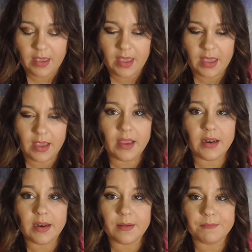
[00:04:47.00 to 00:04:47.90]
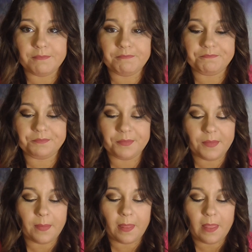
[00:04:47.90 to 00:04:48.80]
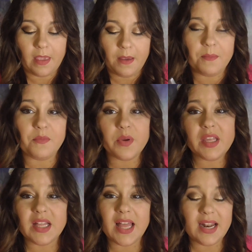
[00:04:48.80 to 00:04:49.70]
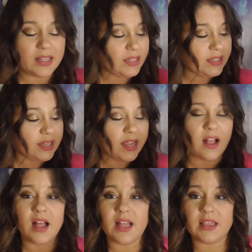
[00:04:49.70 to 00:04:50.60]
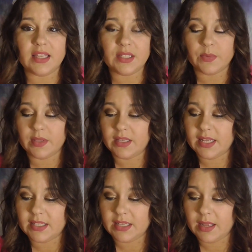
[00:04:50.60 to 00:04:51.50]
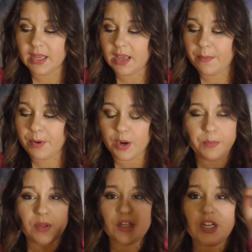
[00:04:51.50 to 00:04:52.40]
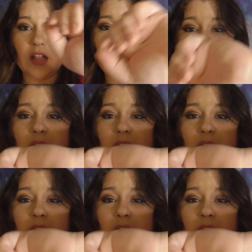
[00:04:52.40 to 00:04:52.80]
And I'm really glad at least I got this one. This has like a purplish color.